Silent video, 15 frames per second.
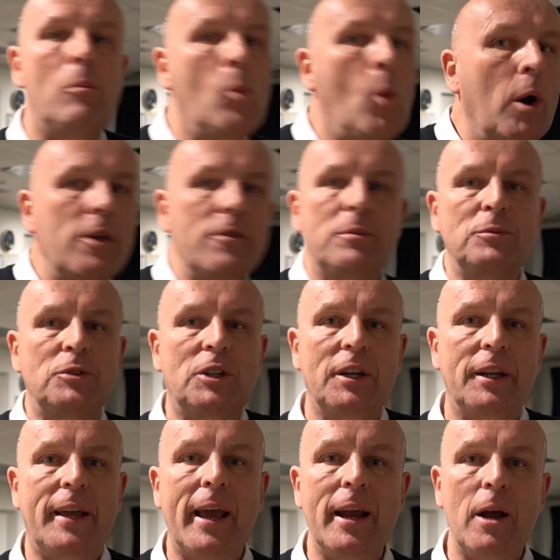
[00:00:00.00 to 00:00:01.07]
and one of them's going
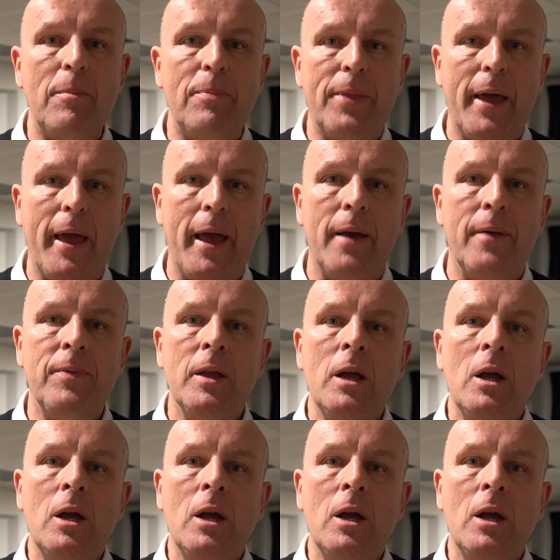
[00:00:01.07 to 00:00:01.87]
to get up there.